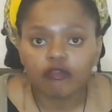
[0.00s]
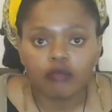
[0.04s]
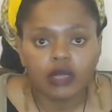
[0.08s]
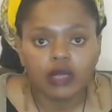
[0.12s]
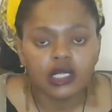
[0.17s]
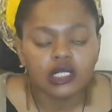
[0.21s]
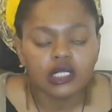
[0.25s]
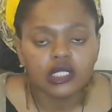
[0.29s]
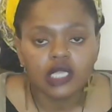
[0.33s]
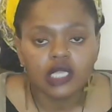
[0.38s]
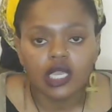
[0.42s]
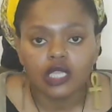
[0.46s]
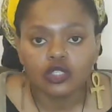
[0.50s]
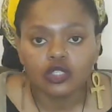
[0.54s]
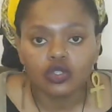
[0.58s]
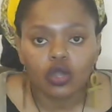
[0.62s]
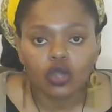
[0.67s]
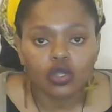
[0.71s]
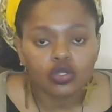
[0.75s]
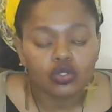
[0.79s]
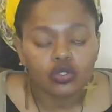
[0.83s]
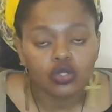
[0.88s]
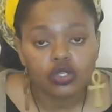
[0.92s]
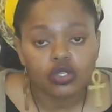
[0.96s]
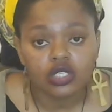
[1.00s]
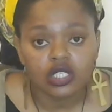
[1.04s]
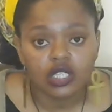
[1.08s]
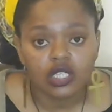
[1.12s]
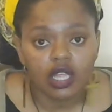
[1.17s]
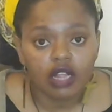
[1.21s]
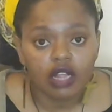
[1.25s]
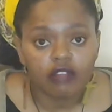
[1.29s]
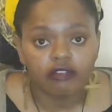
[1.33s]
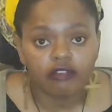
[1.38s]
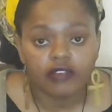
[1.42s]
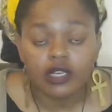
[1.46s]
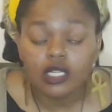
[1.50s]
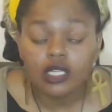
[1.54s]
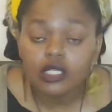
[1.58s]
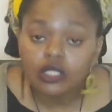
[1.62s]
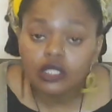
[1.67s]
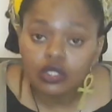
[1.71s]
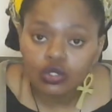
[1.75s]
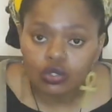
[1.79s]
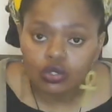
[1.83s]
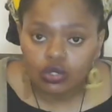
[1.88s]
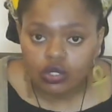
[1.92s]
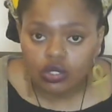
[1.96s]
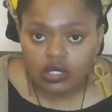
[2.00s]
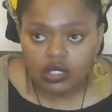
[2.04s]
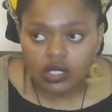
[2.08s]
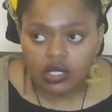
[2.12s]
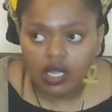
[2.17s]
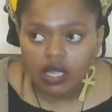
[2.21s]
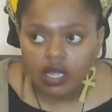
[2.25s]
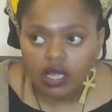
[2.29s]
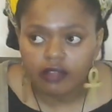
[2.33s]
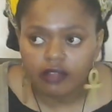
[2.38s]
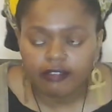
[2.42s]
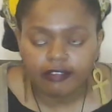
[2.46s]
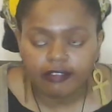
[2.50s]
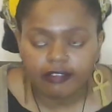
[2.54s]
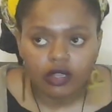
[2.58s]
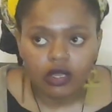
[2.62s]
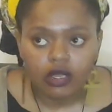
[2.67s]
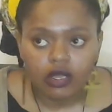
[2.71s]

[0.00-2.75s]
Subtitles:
meditate, talk to yourself, listen to yourself.